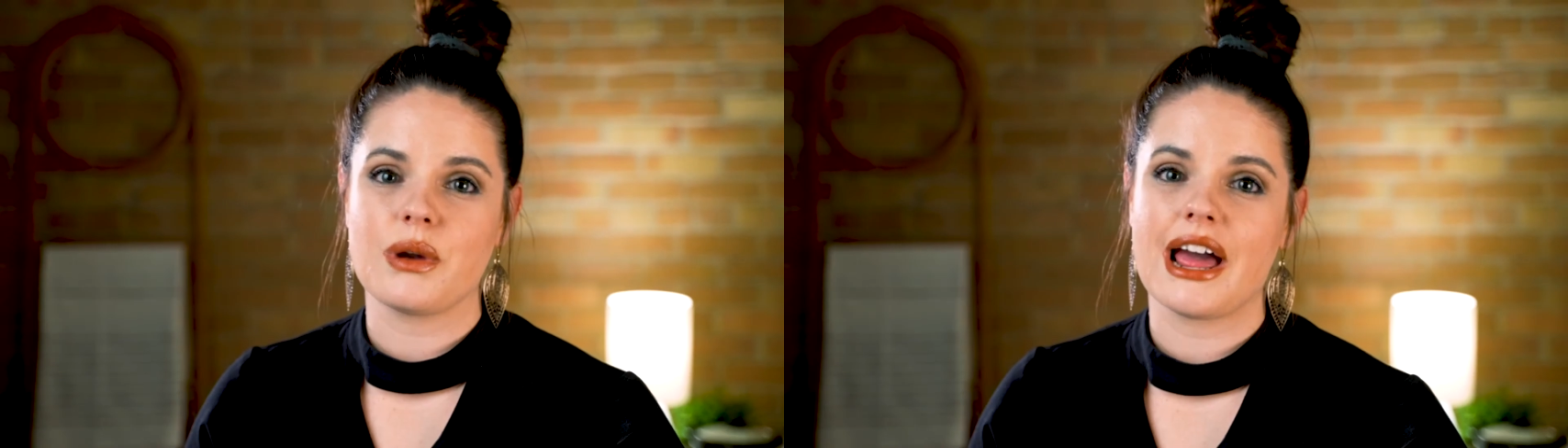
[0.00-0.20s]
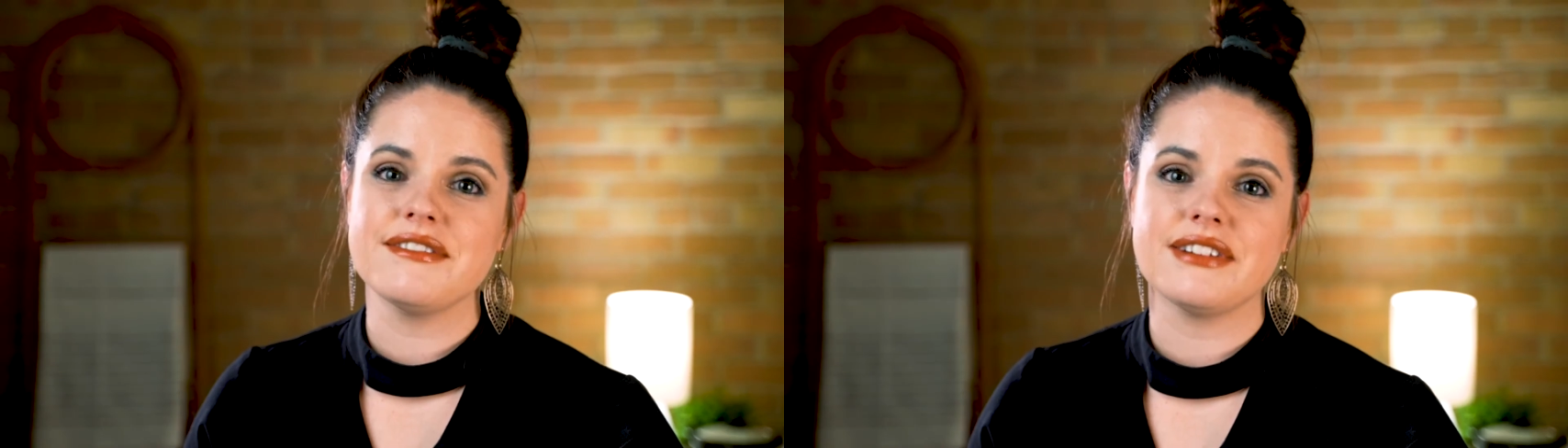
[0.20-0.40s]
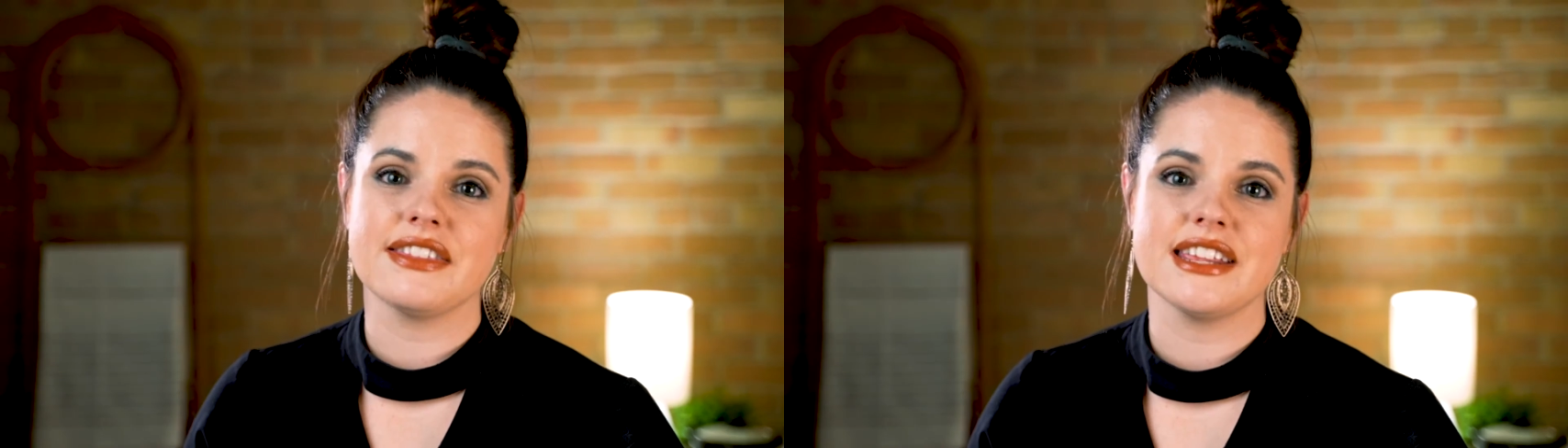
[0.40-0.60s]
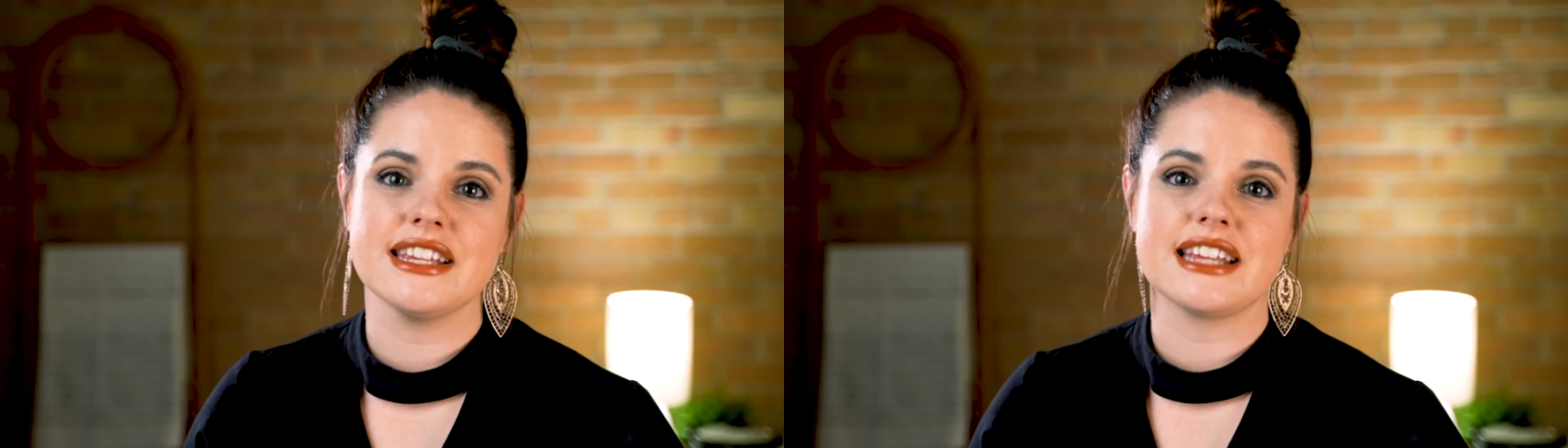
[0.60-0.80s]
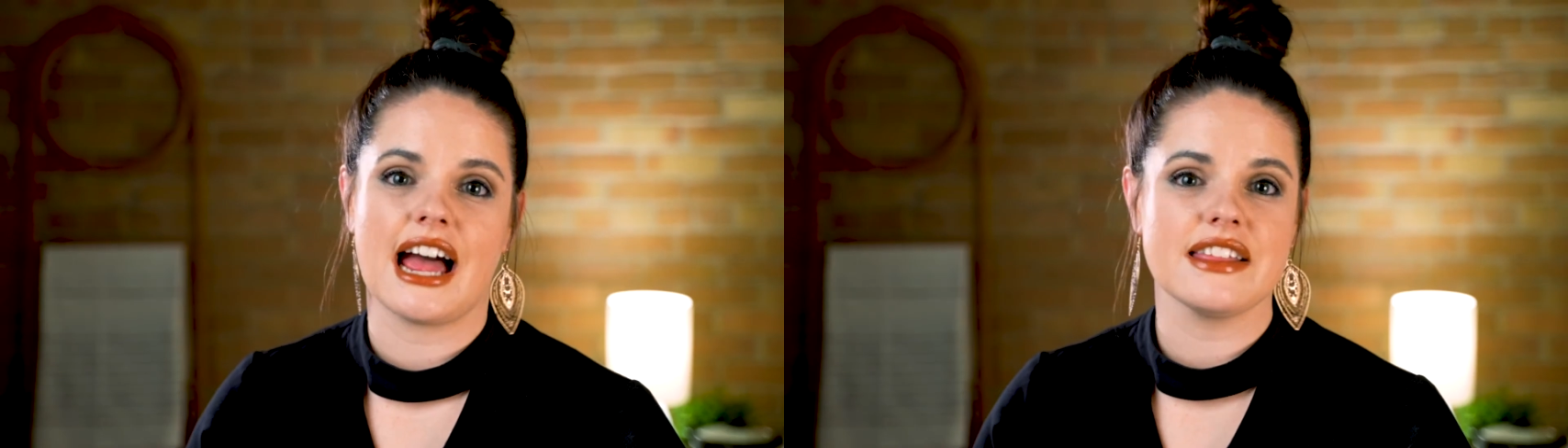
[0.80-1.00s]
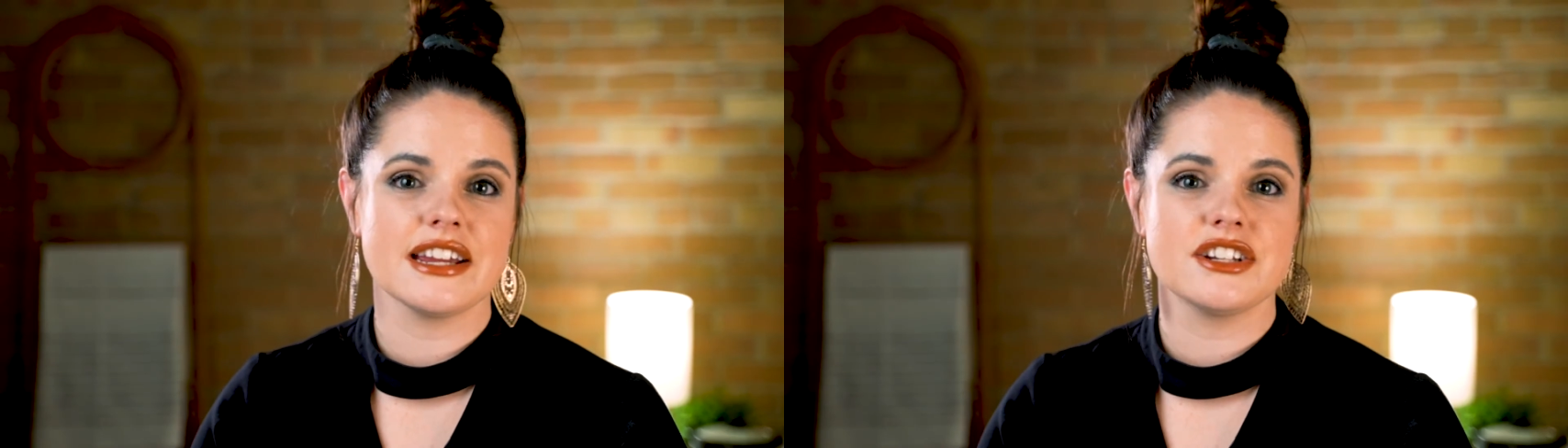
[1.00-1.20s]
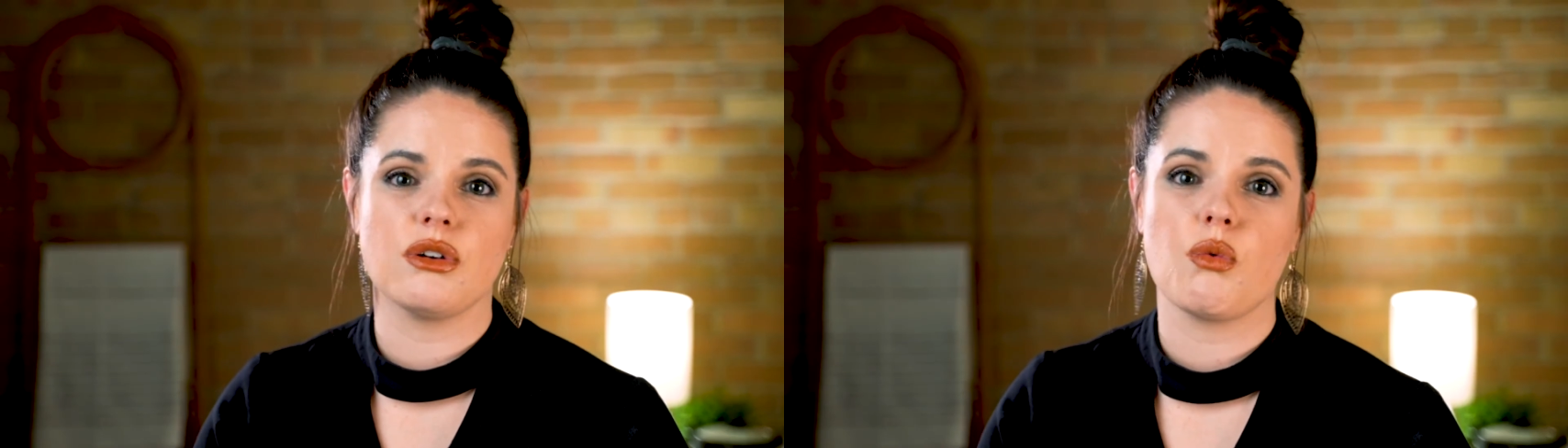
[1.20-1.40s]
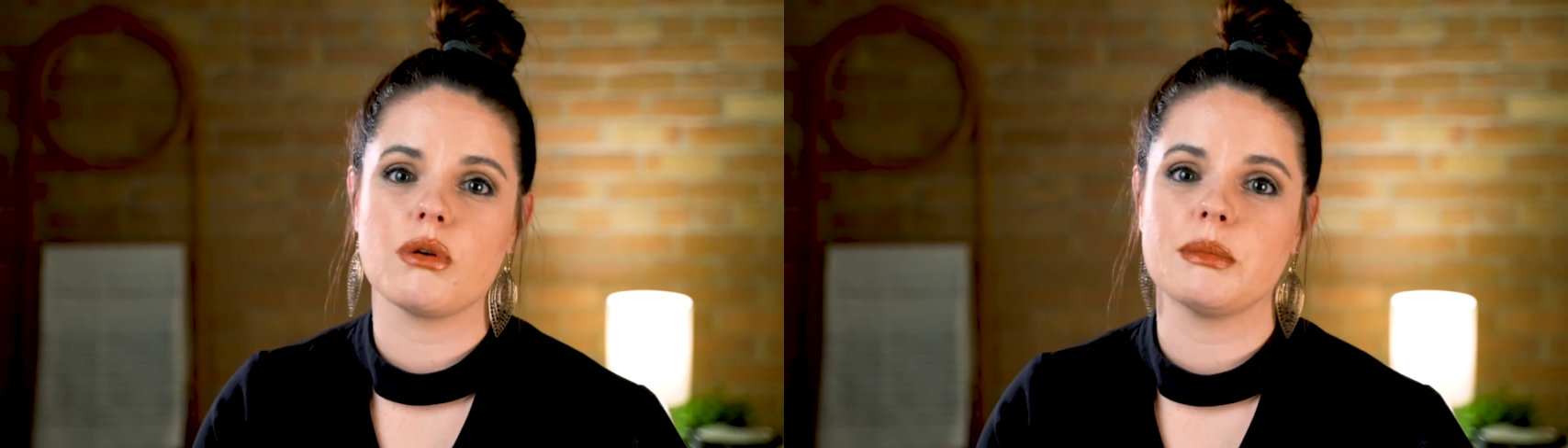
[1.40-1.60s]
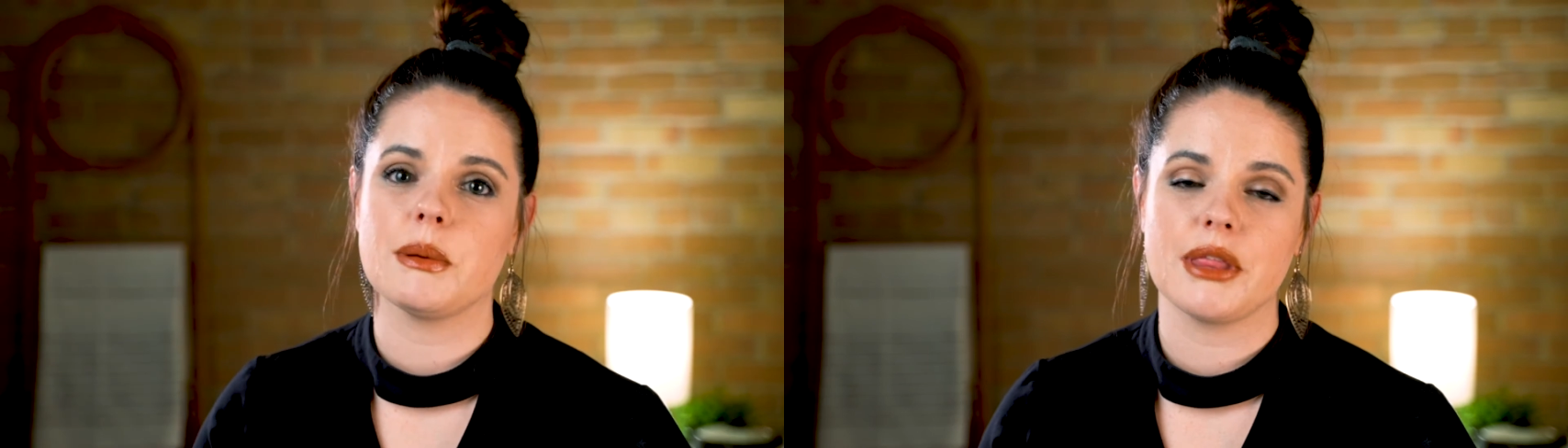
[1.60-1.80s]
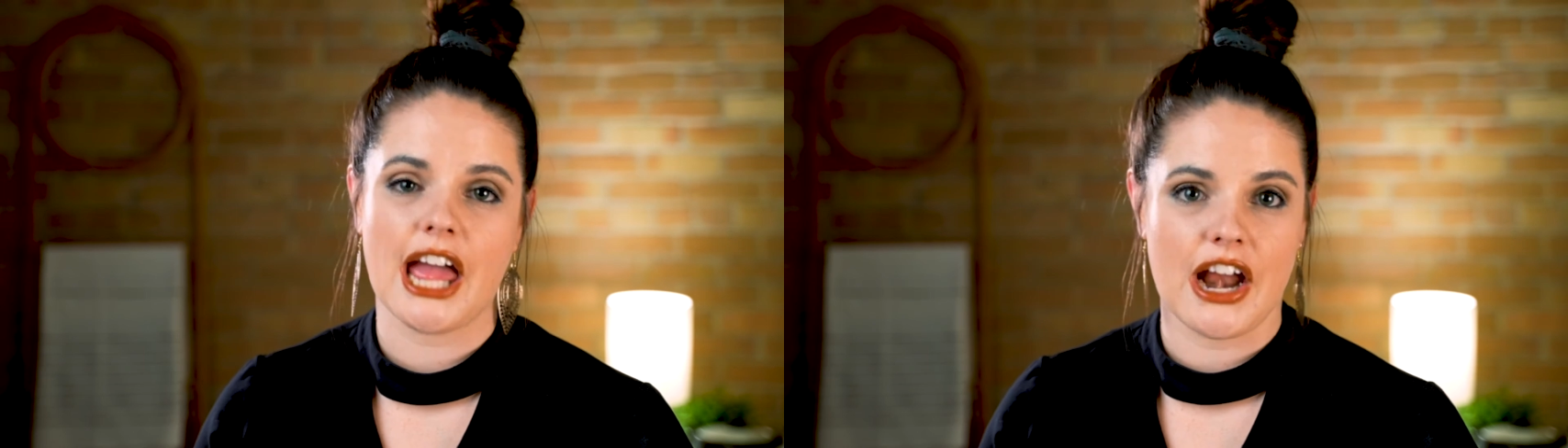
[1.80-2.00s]
When I find these, I like to warm
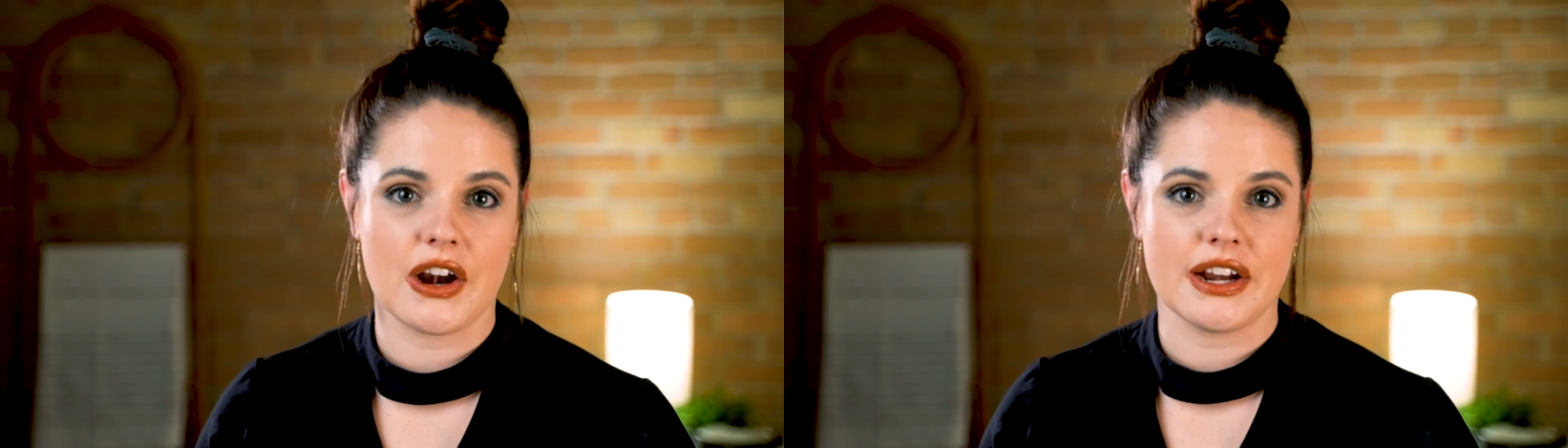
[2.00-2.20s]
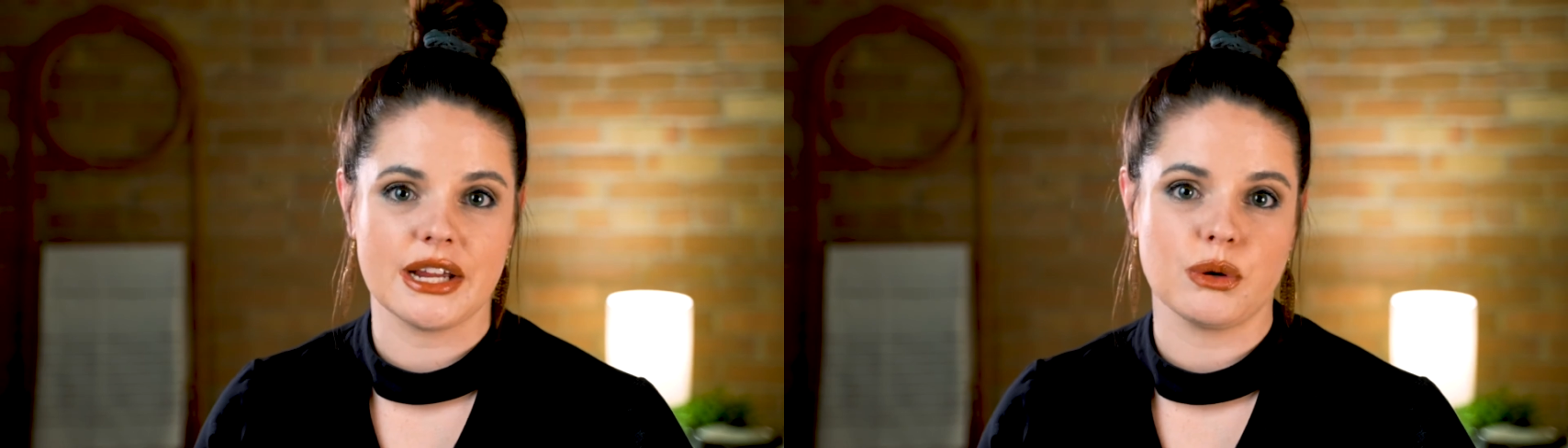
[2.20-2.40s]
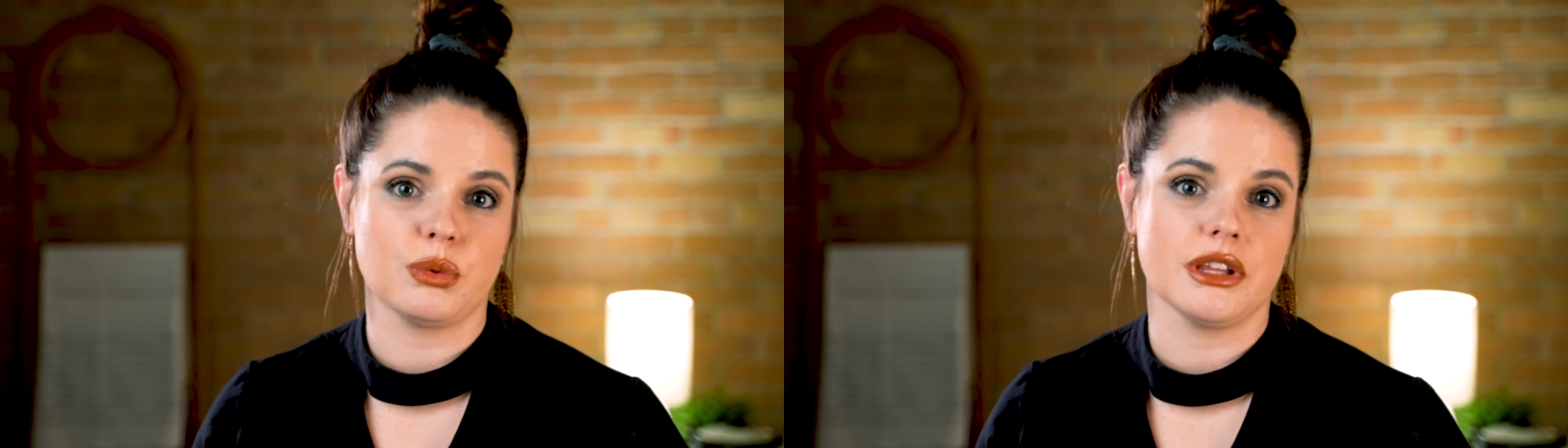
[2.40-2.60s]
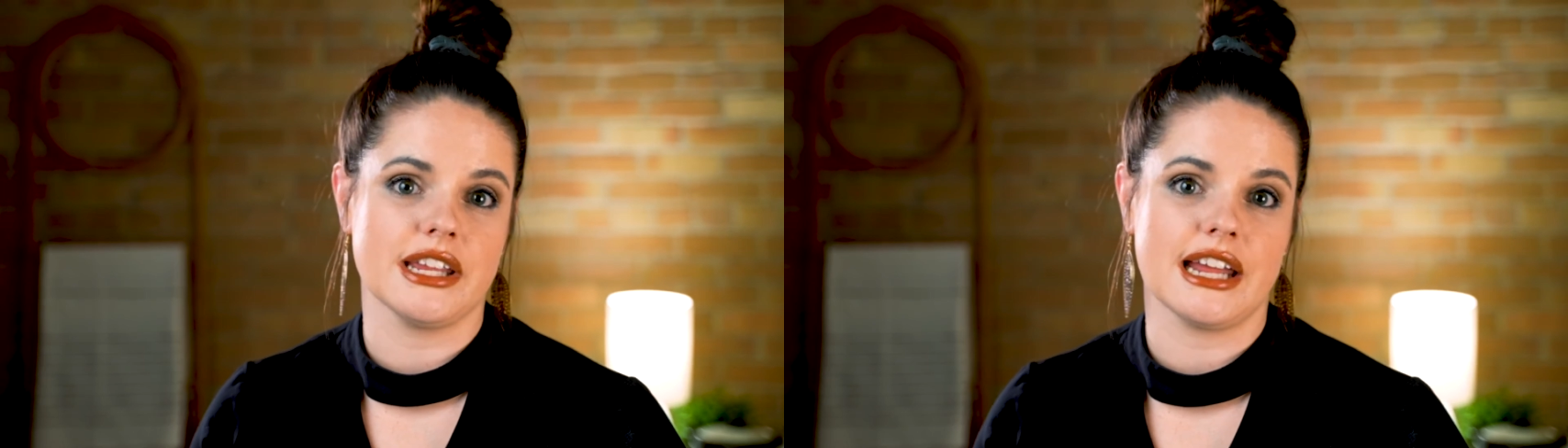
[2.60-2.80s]
up the area really